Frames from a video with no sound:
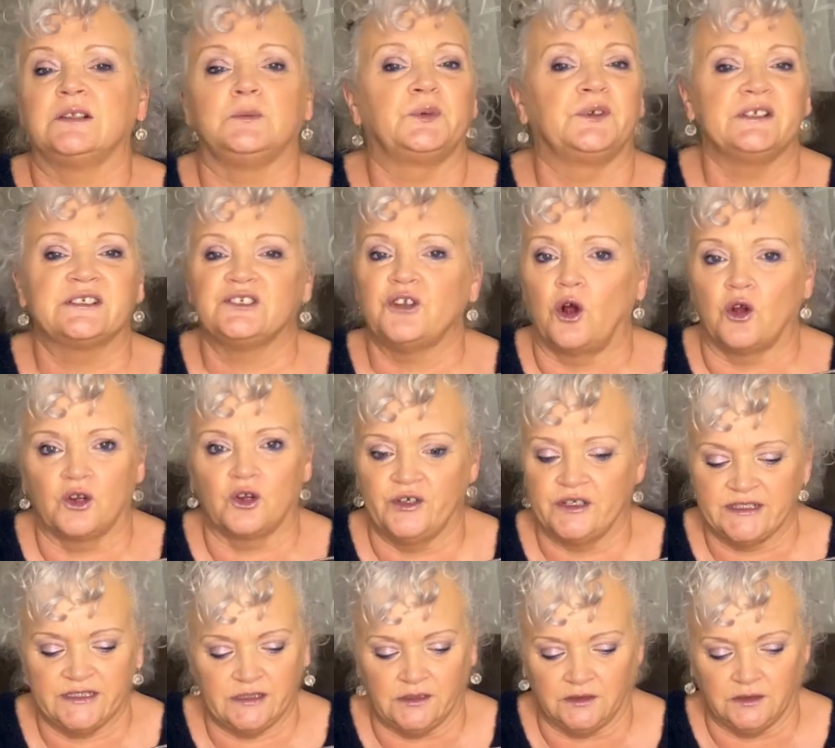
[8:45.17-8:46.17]
but it's not
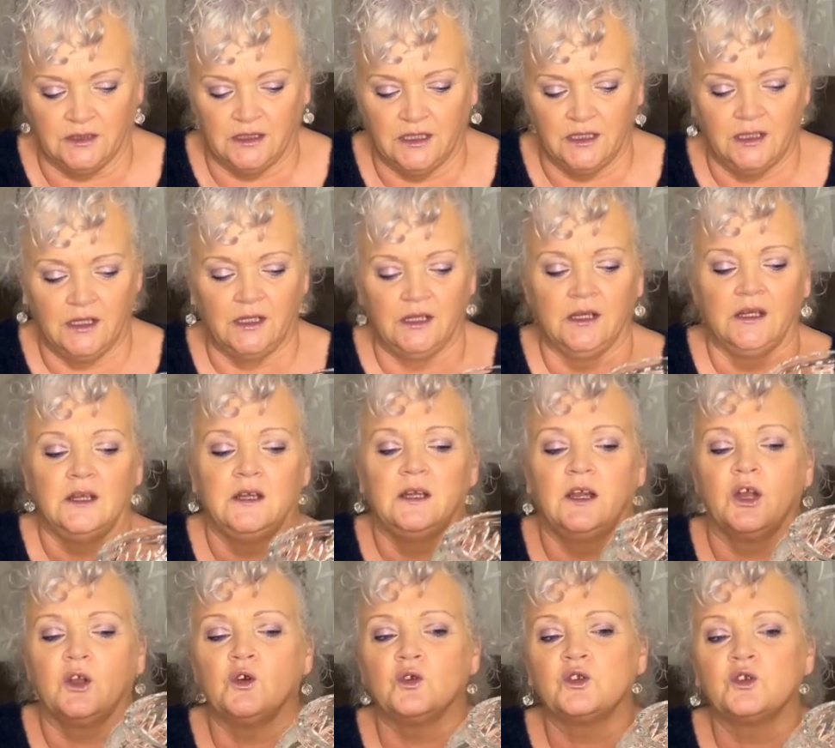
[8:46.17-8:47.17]
crystal.
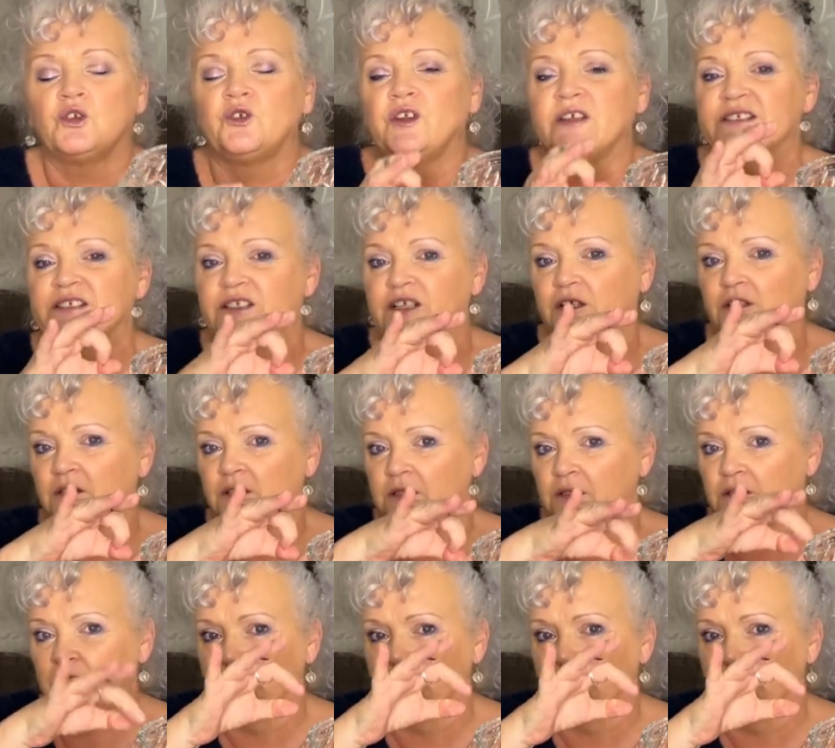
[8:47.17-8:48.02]
A good crystal